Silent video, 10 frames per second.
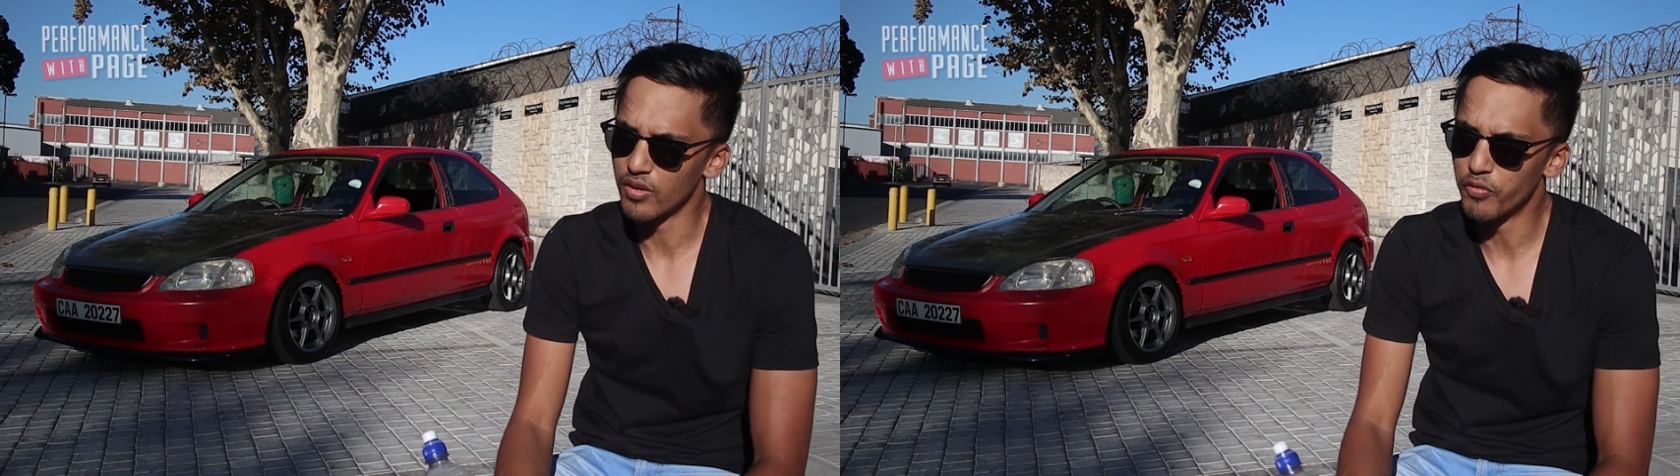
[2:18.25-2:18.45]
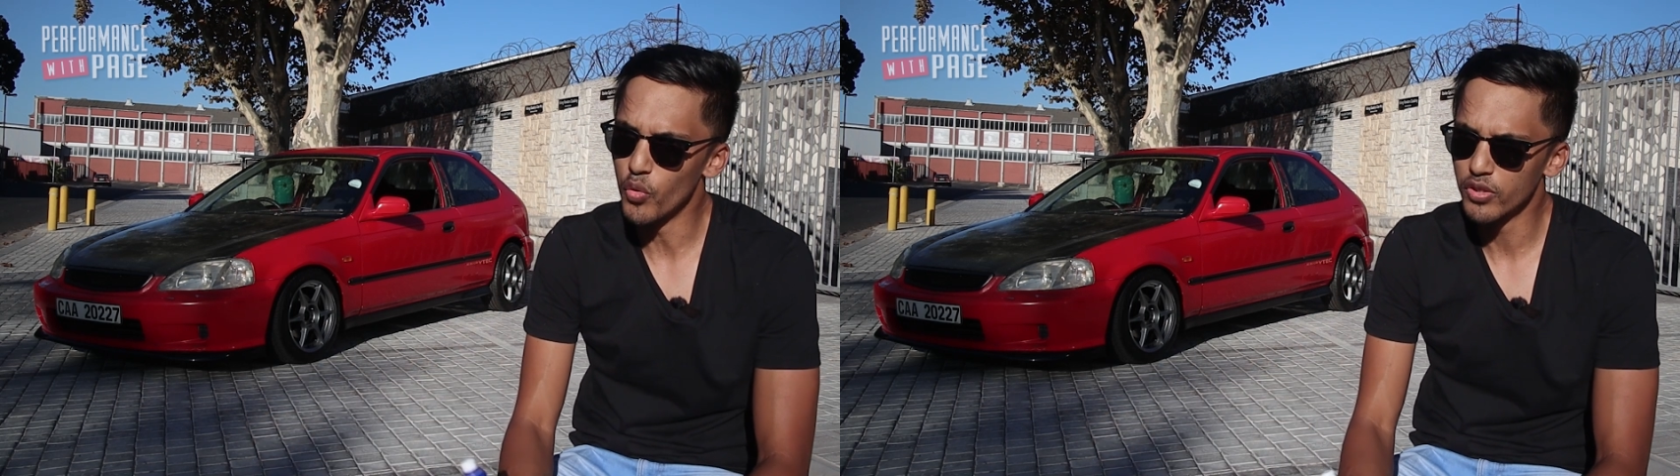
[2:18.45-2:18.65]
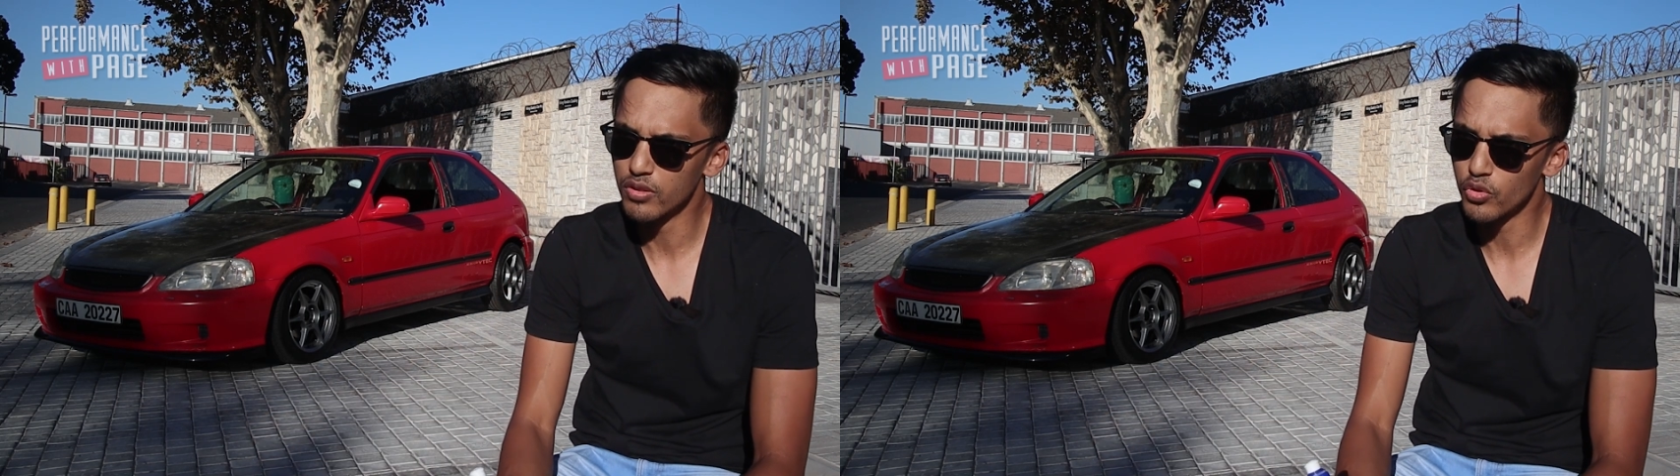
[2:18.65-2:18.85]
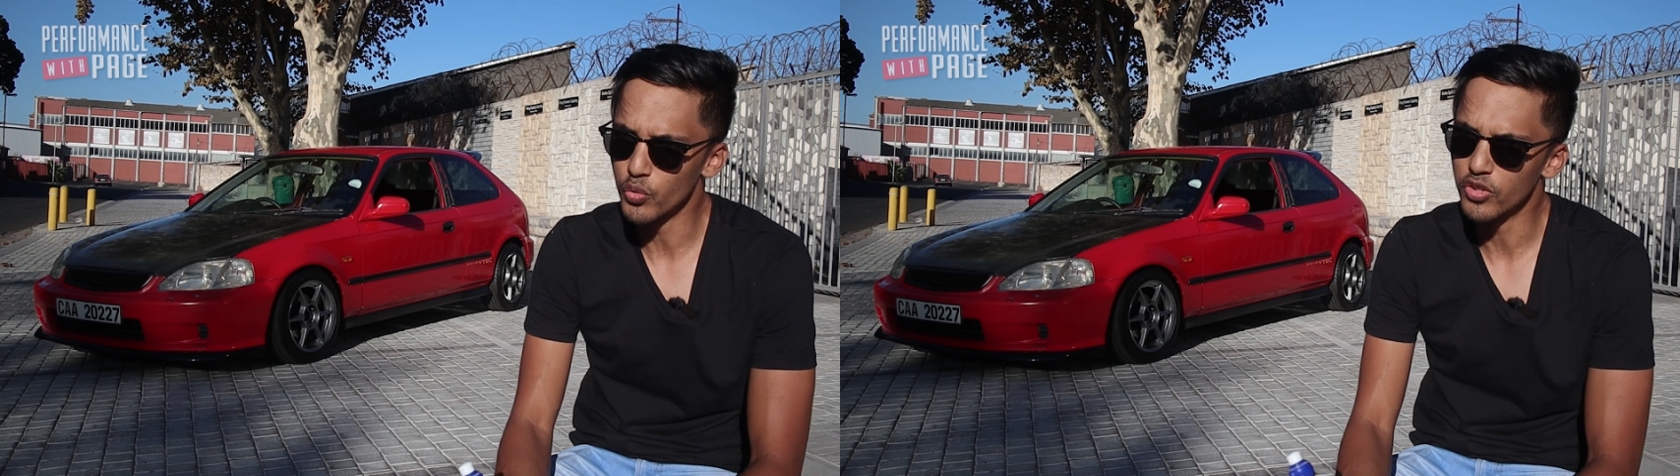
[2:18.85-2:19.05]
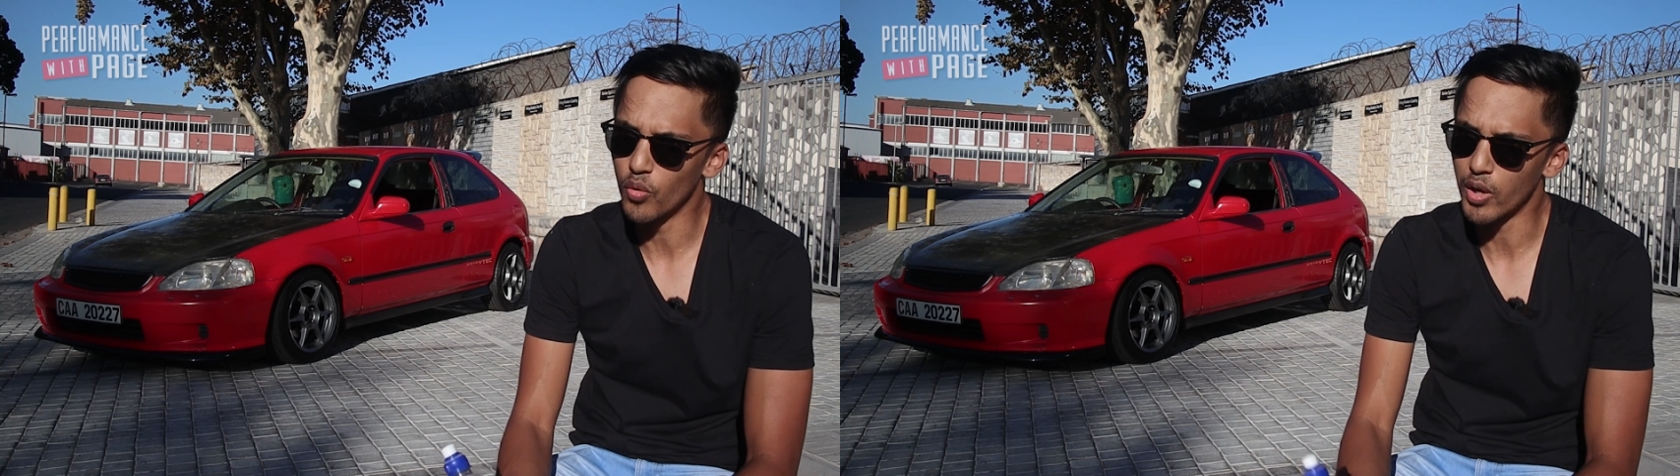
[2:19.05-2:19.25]
a
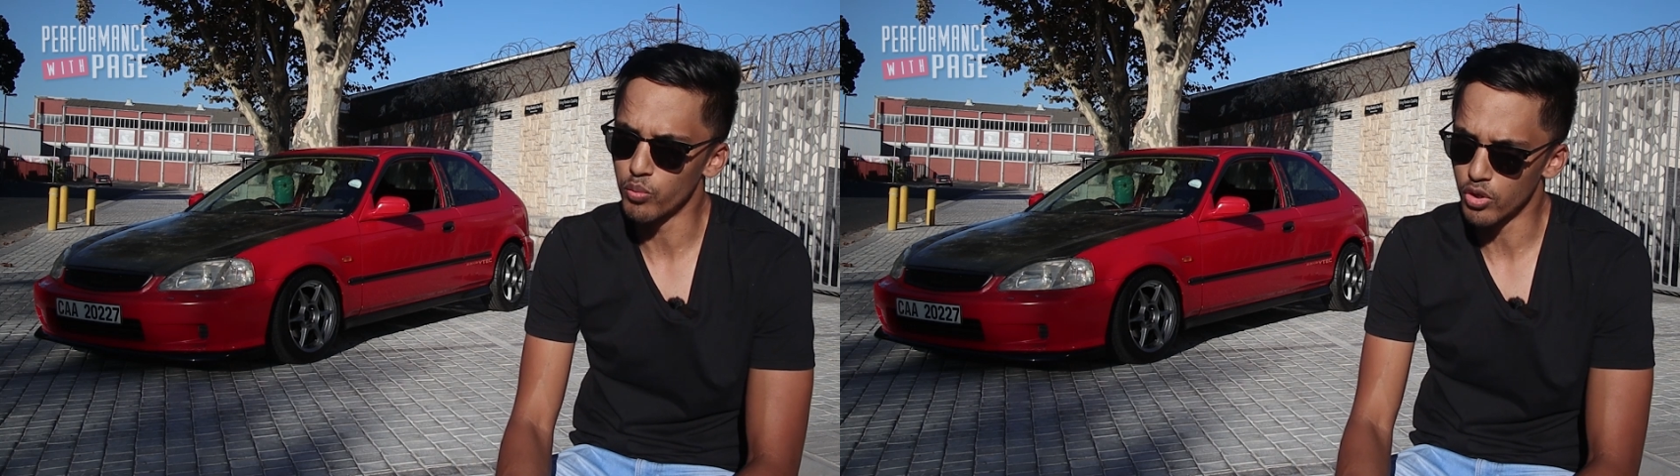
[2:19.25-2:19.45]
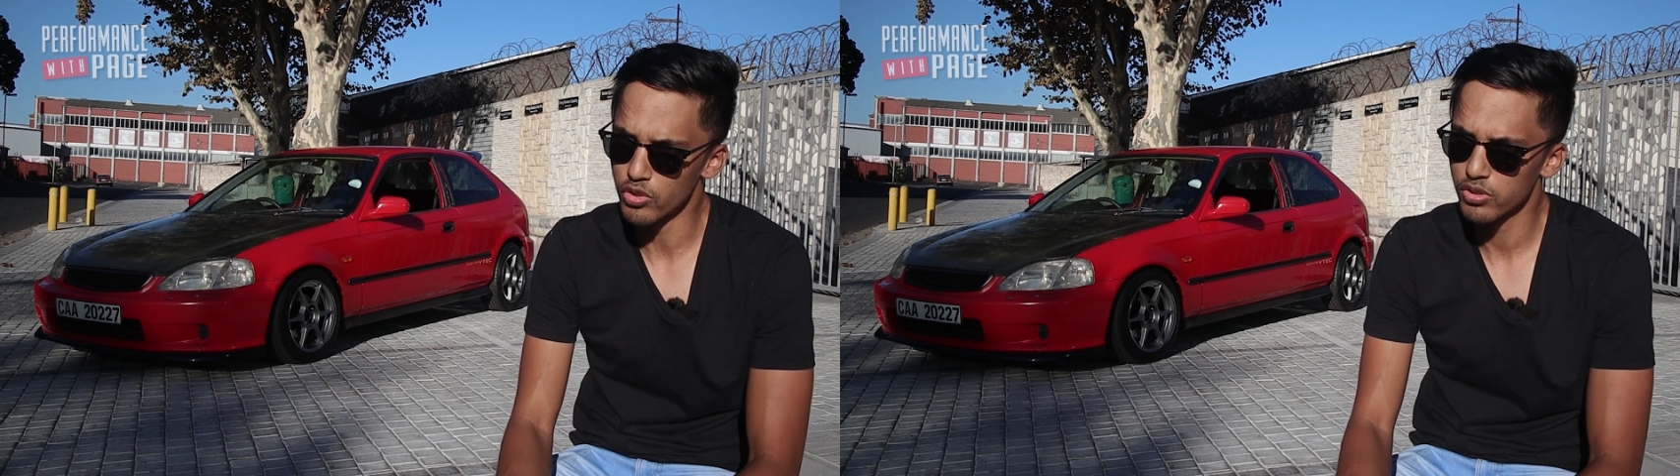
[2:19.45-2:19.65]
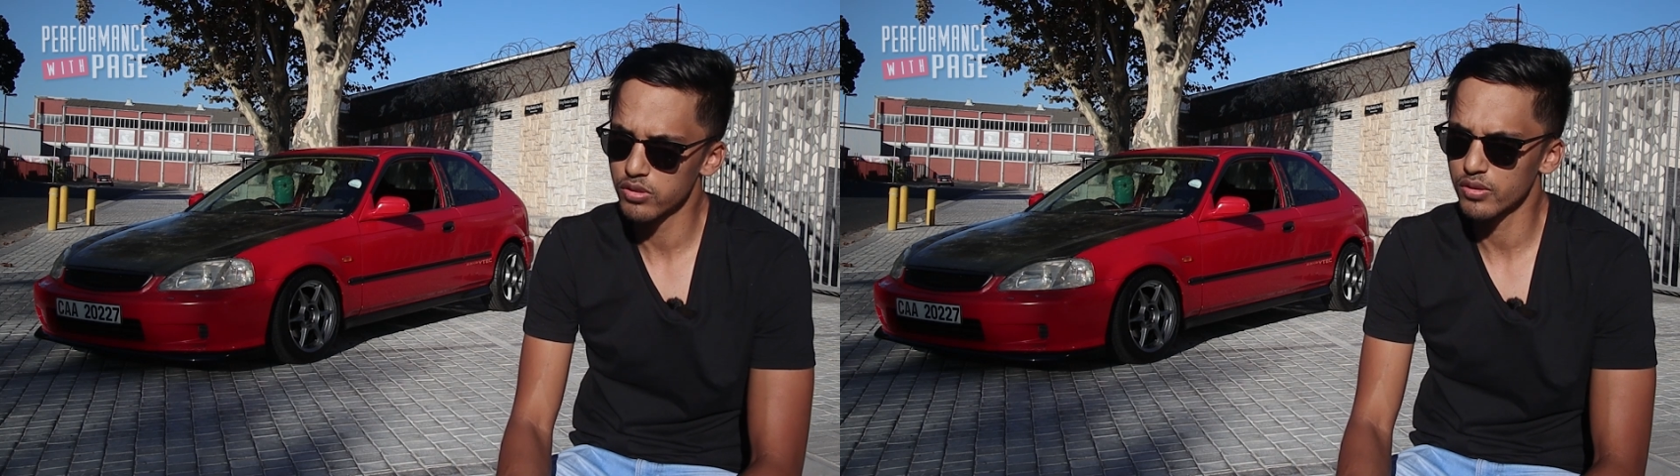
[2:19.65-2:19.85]
4x2x1 branch,